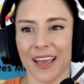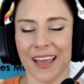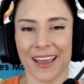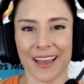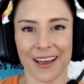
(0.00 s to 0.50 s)

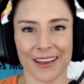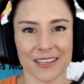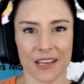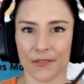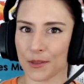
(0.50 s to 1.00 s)
And
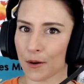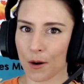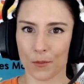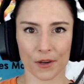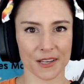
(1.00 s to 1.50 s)
if there
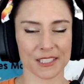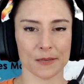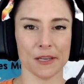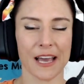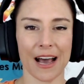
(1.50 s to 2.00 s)
are bookings
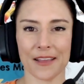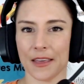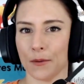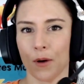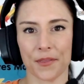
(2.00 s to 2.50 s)
to be had,
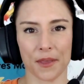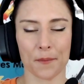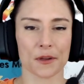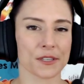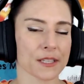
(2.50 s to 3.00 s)
they want
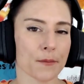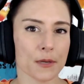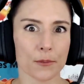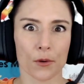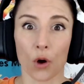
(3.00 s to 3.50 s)
them. There's some
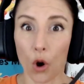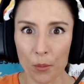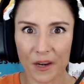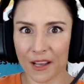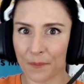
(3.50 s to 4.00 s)
people
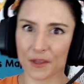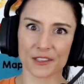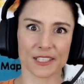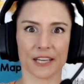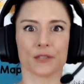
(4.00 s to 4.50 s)
opening up their
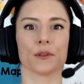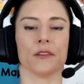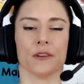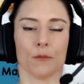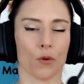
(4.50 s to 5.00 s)
schedule
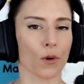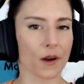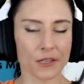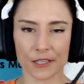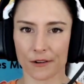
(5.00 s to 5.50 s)
even
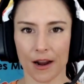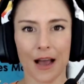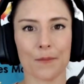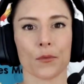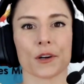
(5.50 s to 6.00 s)
more to
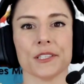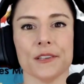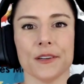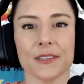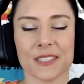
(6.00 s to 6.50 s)
grab more
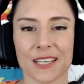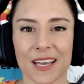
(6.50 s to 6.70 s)
students.